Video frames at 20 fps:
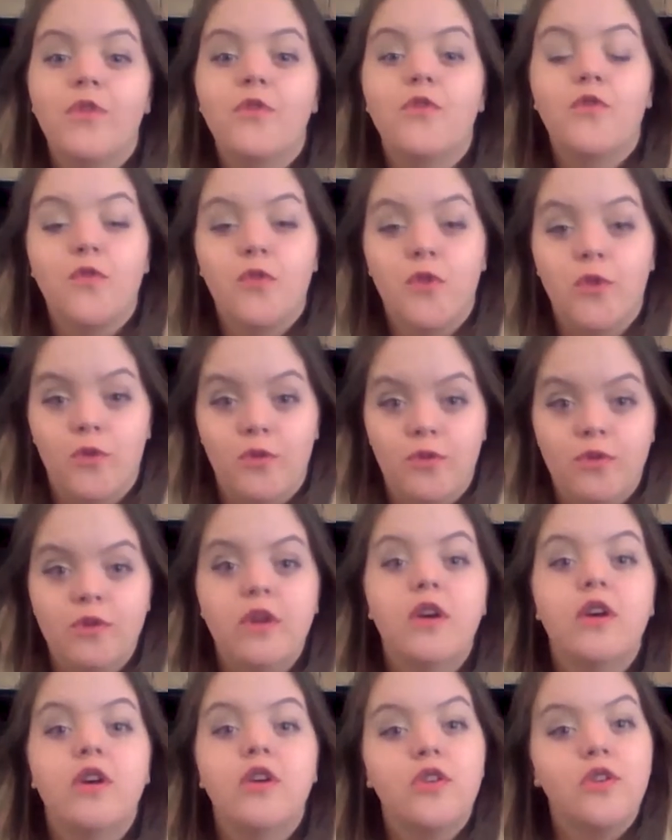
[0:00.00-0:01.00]
Food.
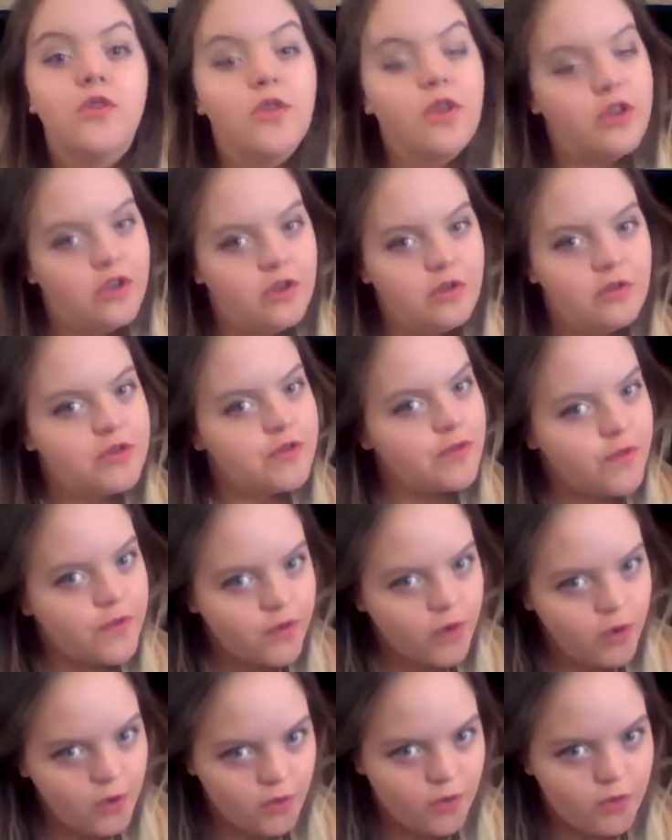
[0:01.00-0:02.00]
You can use
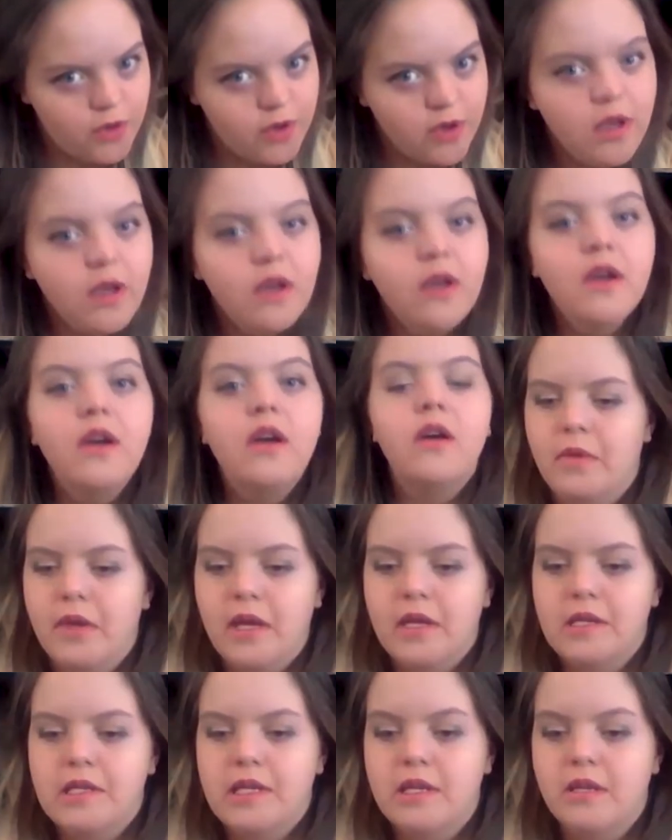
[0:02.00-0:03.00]
food
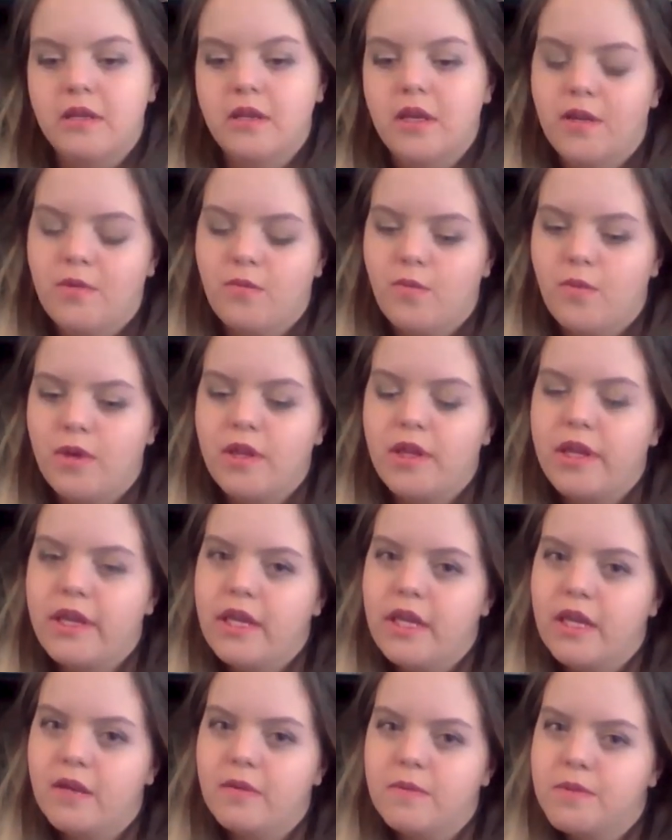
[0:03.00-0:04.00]
because it really
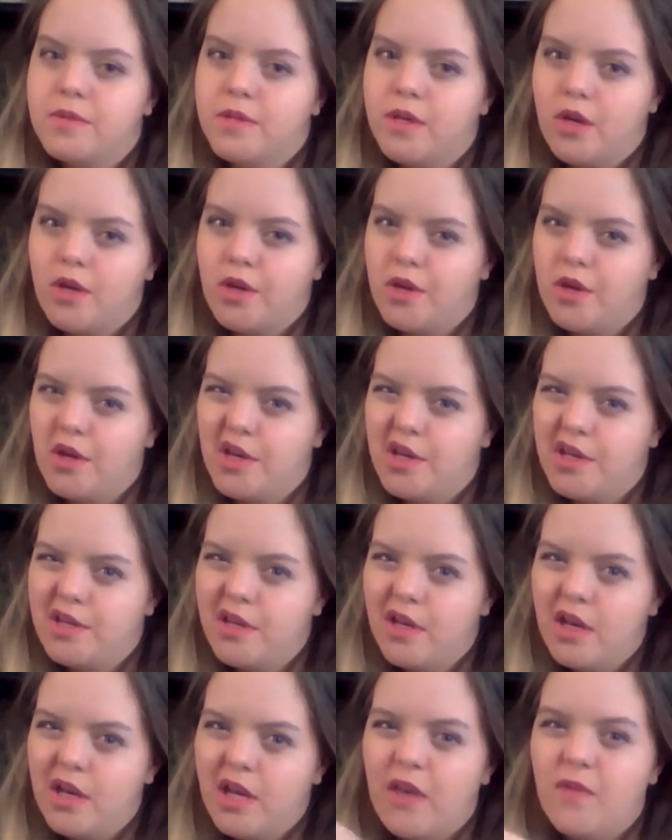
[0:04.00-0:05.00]
gives a
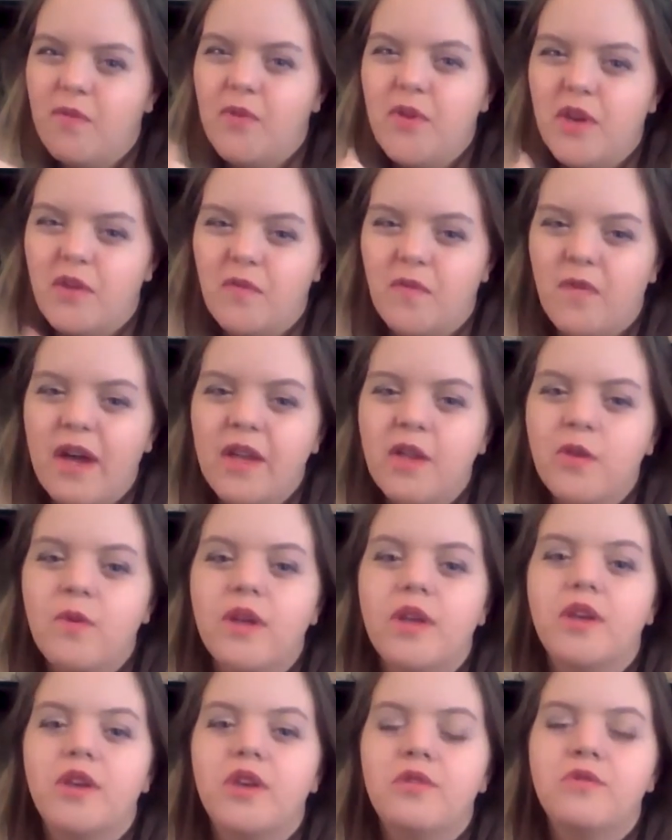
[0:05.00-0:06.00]
good, if you can find a
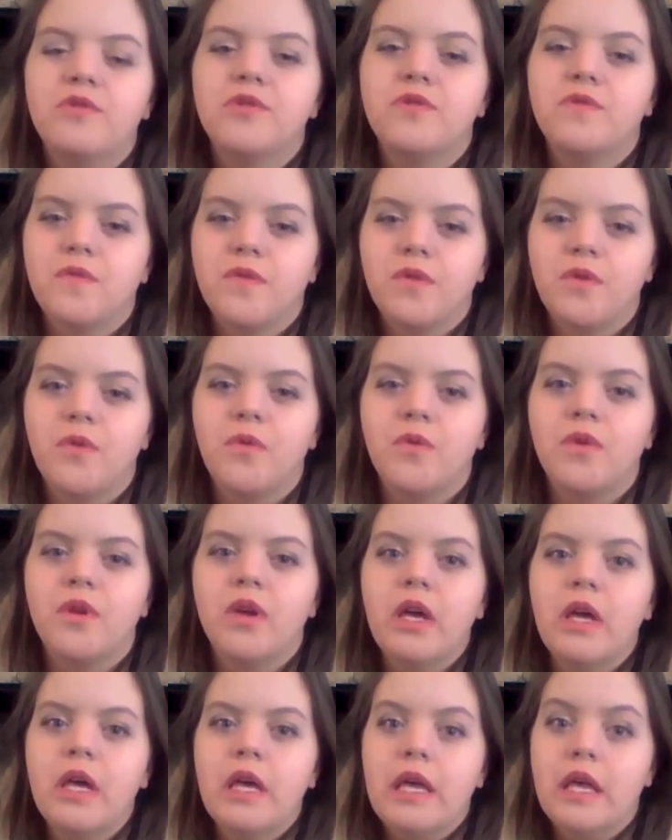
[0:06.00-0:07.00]
way to use food,
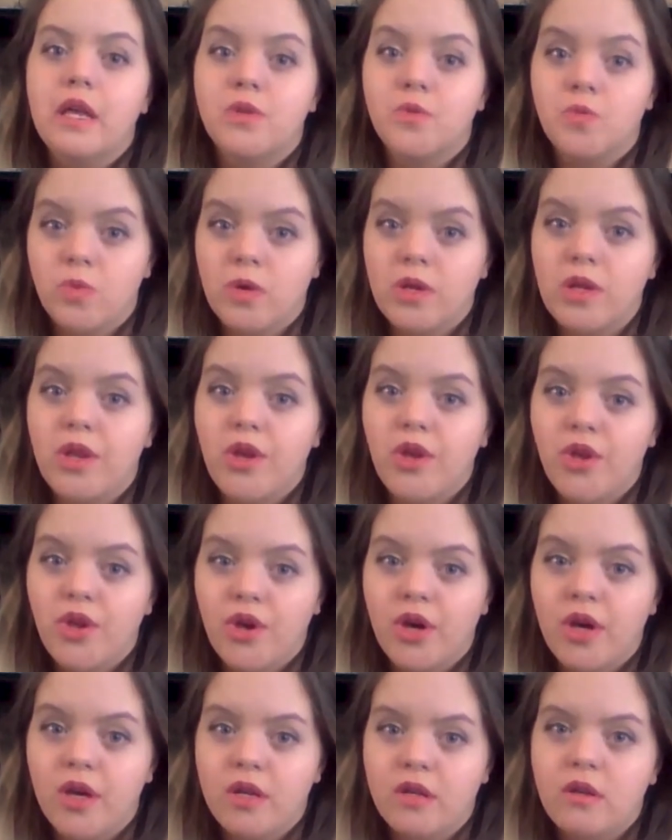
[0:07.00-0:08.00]
it's really
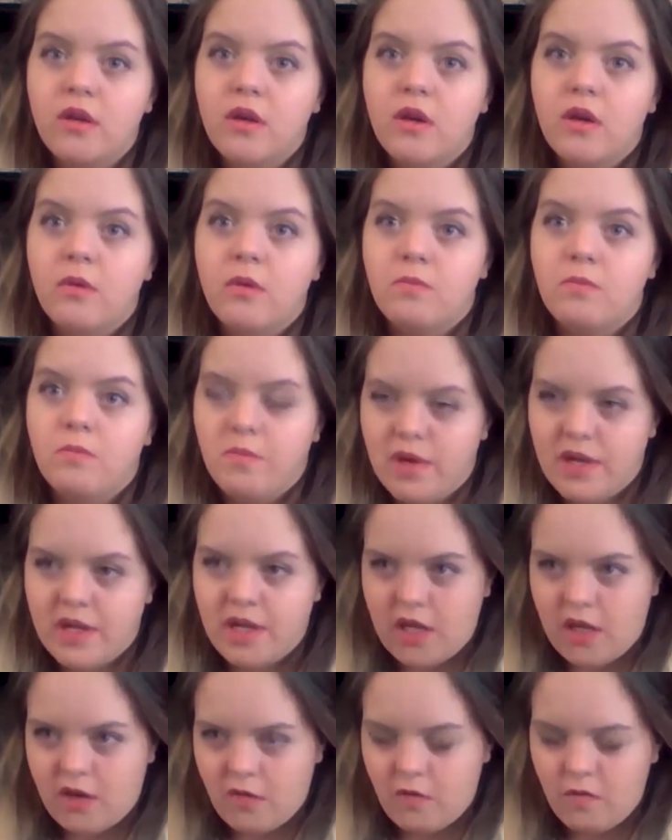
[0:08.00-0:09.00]
good,
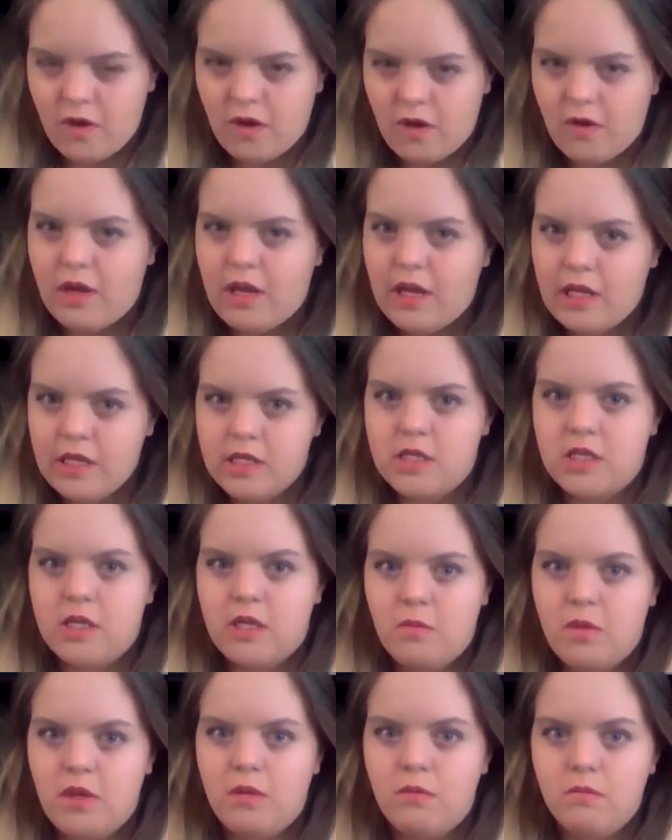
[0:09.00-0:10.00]
but it can very easily
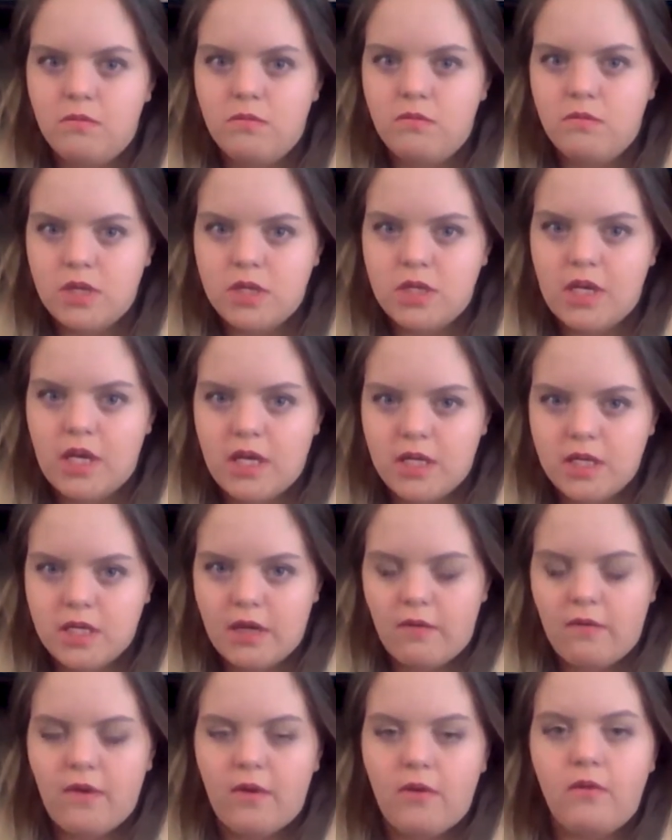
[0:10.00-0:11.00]
be misled. It's
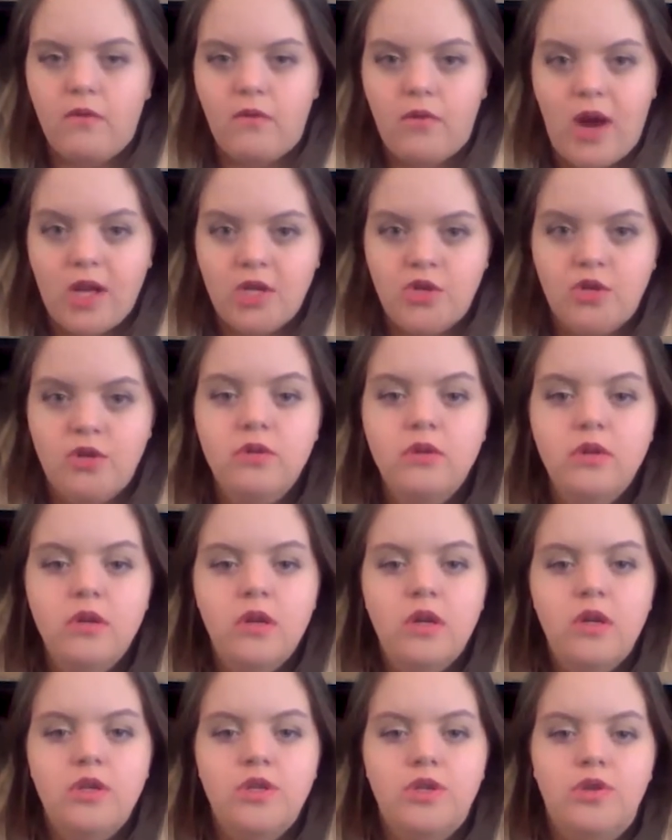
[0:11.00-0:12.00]
like very fragile.
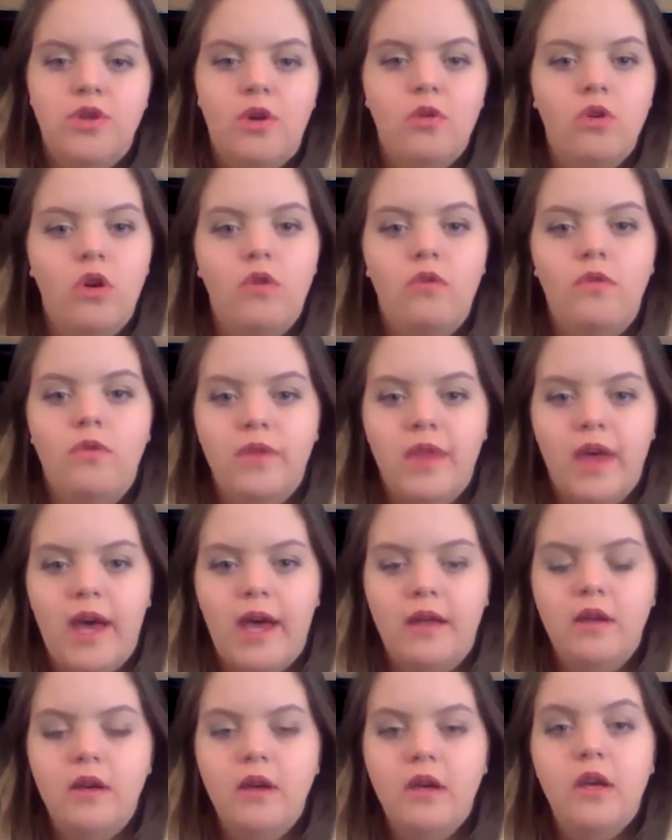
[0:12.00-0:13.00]
So don't go for
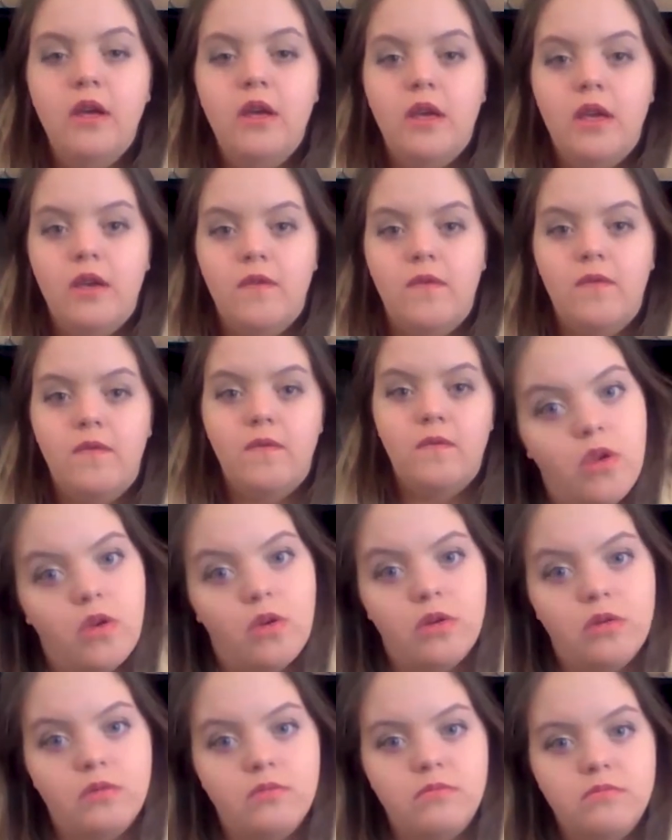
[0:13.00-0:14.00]
that if
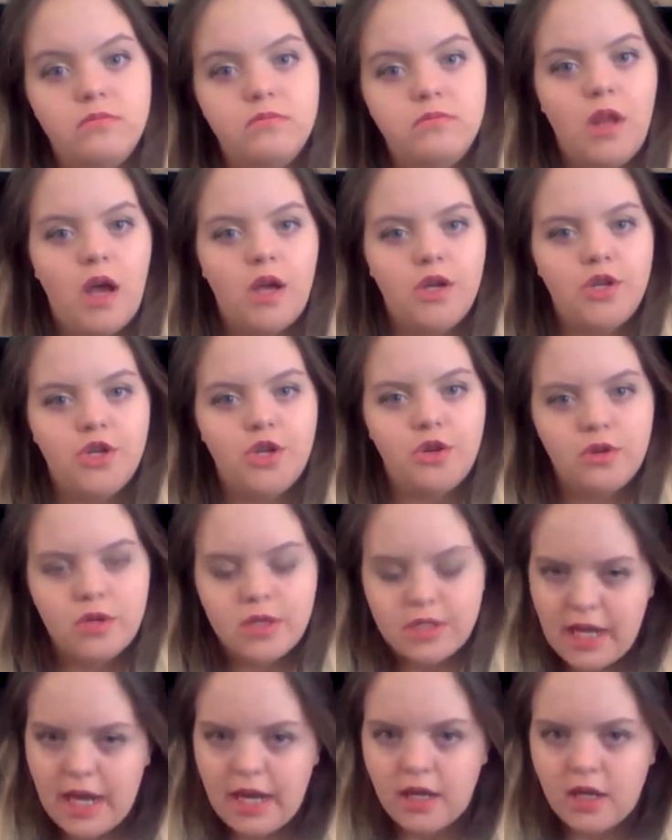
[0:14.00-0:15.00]
you're not sure
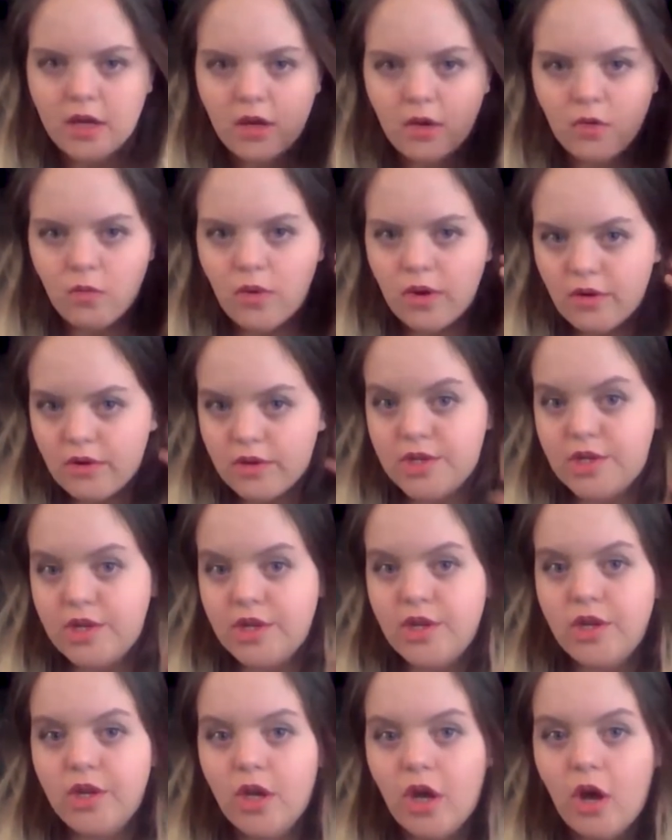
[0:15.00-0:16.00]
exactly on where it's
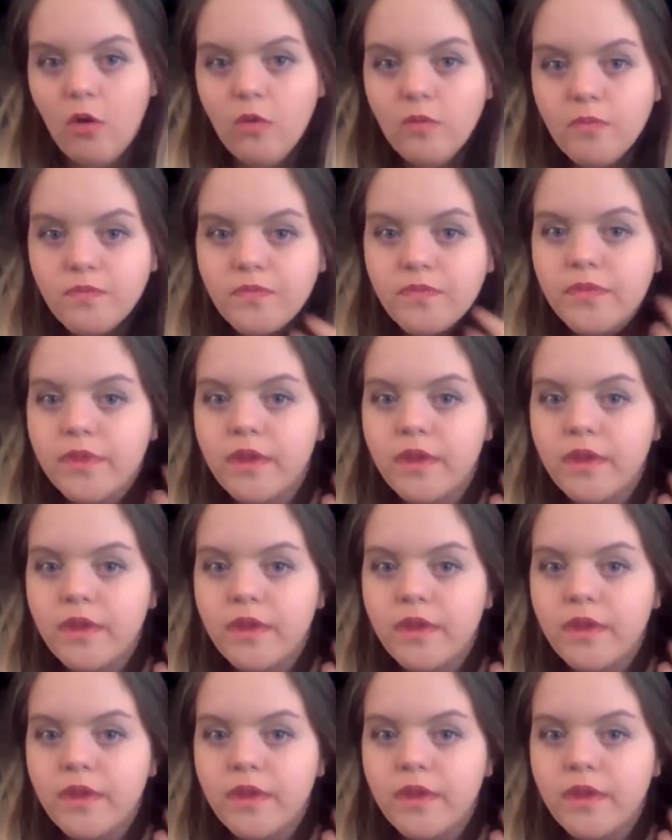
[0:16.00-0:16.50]
going to go.